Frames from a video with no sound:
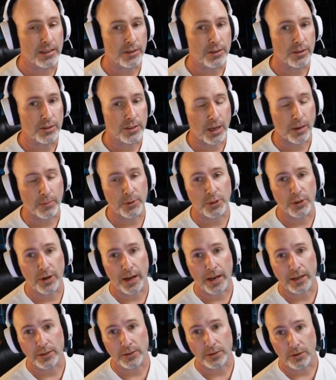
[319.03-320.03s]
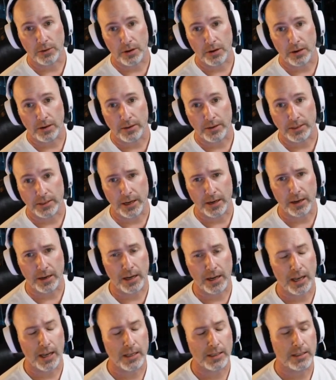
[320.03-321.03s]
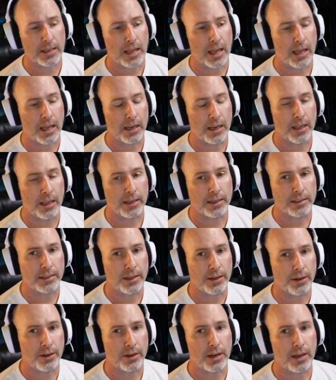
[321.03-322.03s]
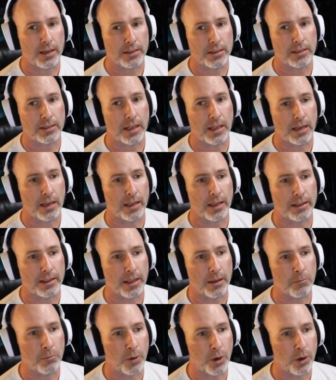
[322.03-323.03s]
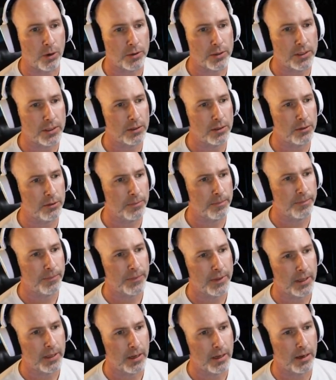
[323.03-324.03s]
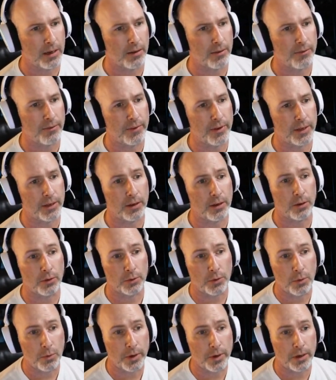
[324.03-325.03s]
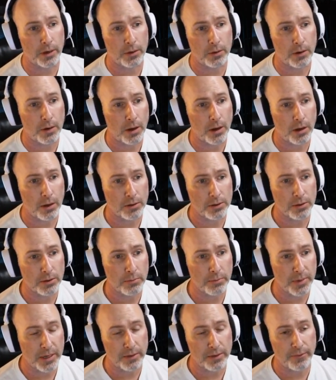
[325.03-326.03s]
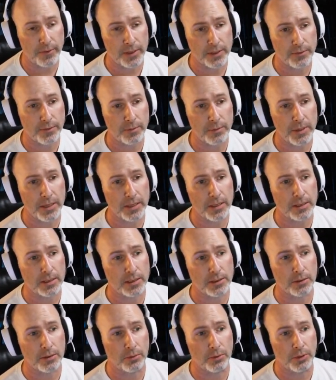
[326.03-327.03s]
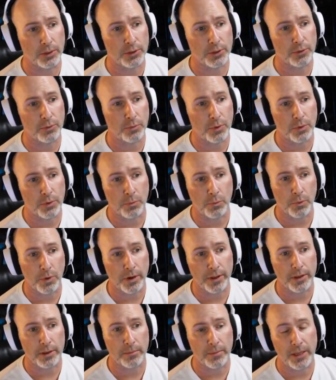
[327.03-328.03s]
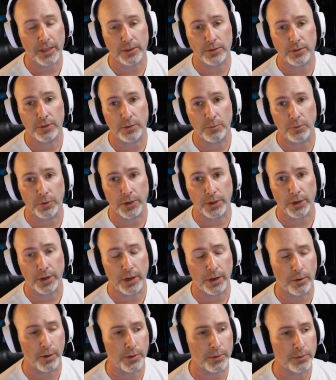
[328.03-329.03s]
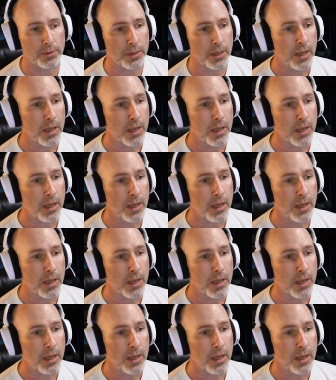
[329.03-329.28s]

zombie dragons or the Terrorgeist. I like Terrorgeist. I like that maul still. The Avengorii Lord also benefits from these, so look to run one of them as one of your heroes.